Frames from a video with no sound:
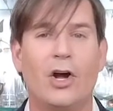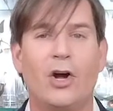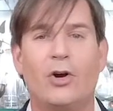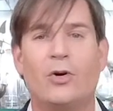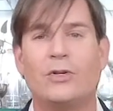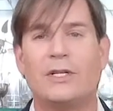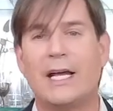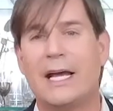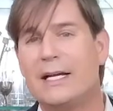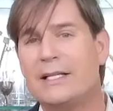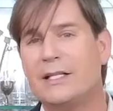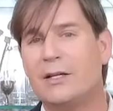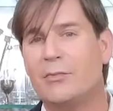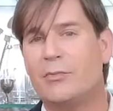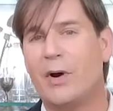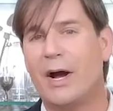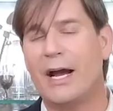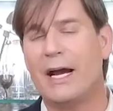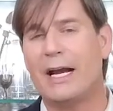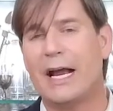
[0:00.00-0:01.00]
who takes a
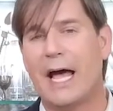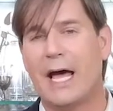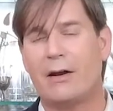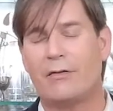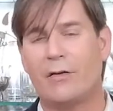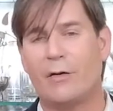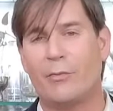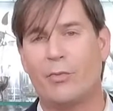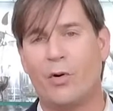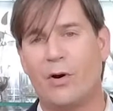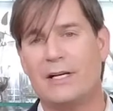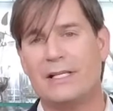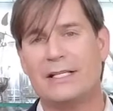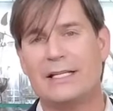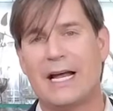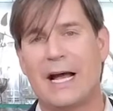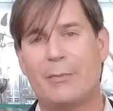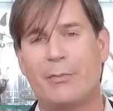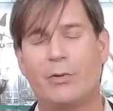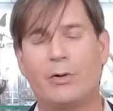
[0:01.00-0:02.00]
bite out of a poison
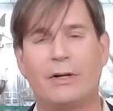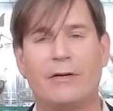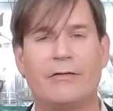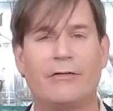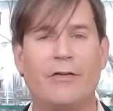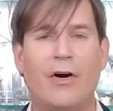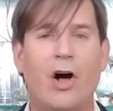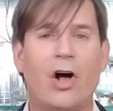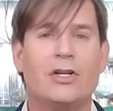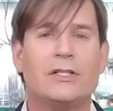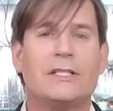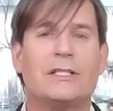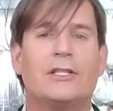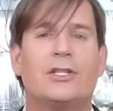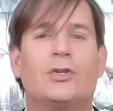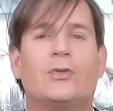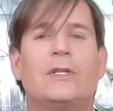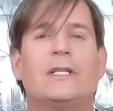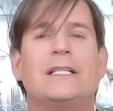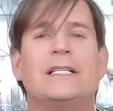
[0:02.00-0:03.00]
apple and falls
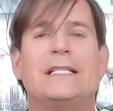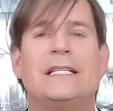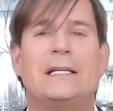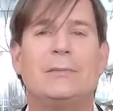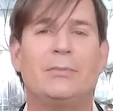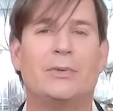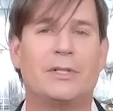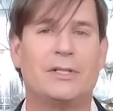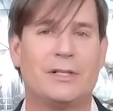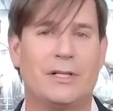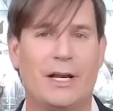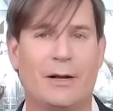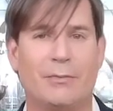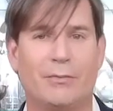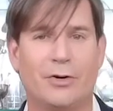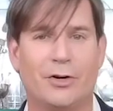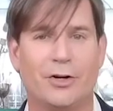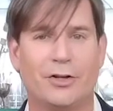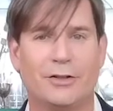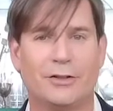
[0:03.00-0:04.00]
into a deep
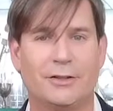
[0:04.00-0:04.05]
slumber.